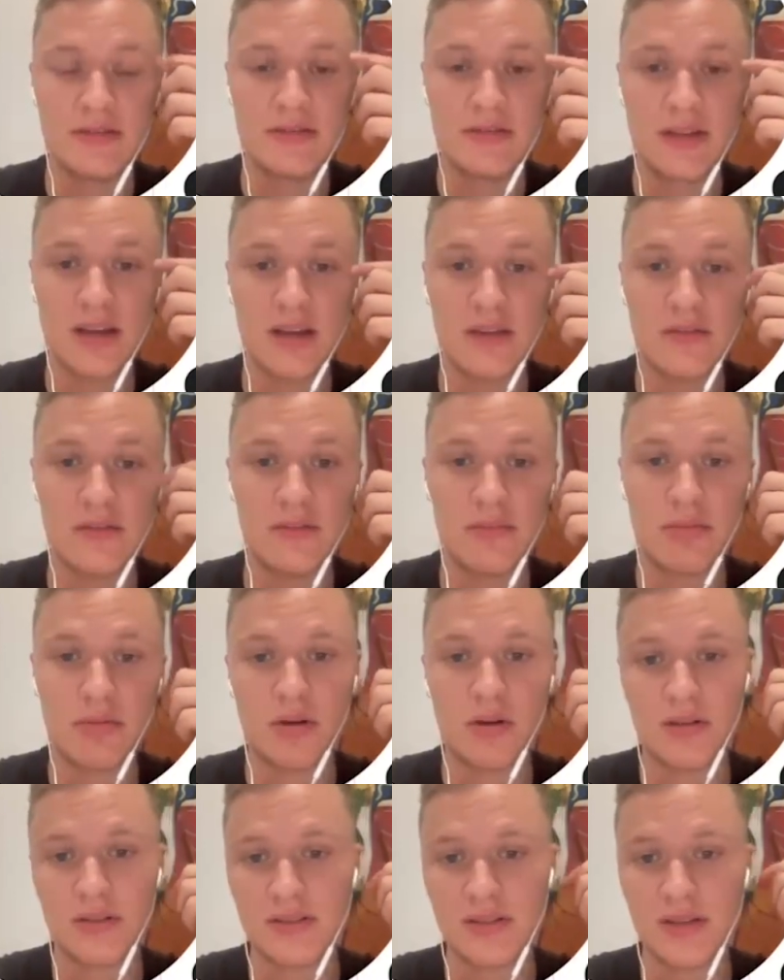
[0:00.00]
kind of the
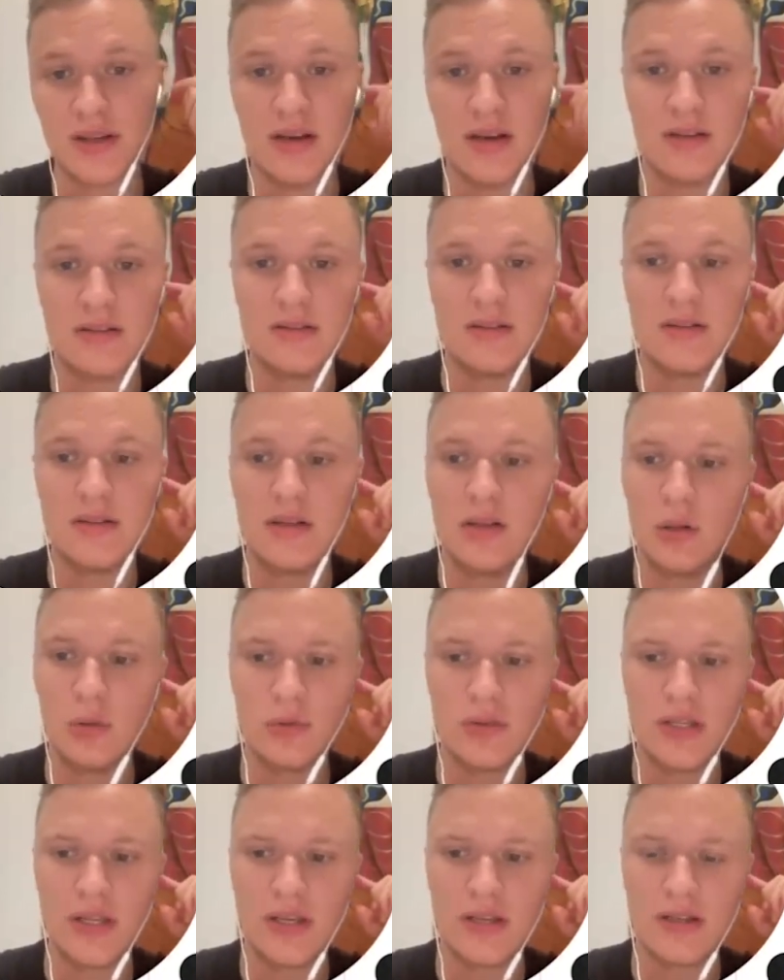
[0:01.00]
products are low
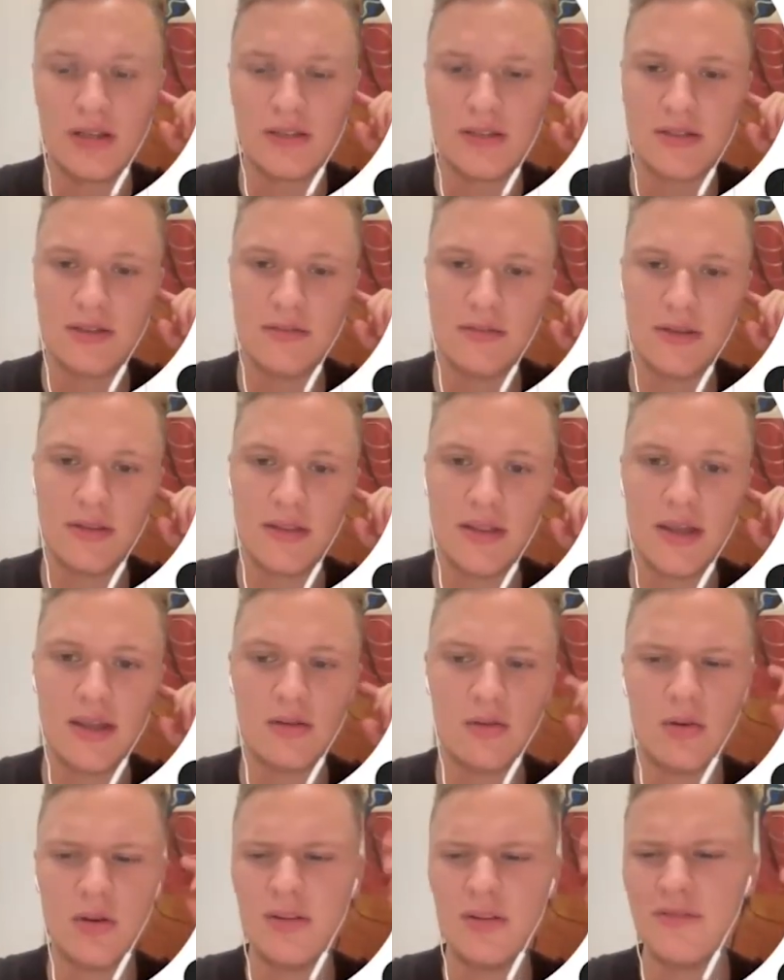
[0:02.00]
ticket and stuff like that,
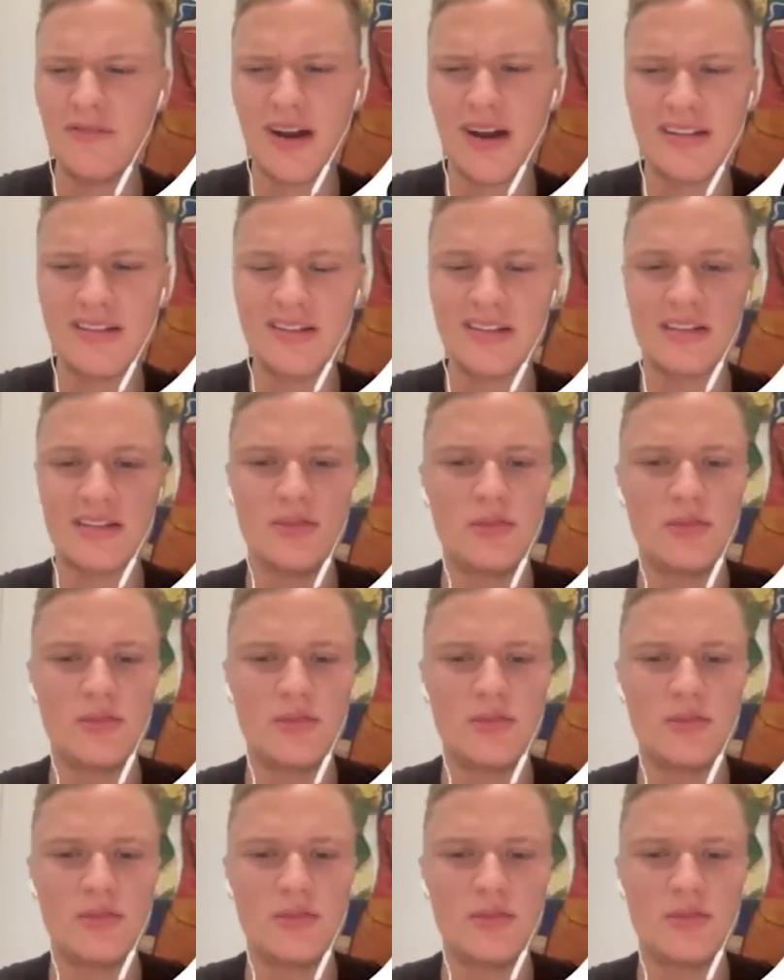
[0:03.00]
or even high ticket.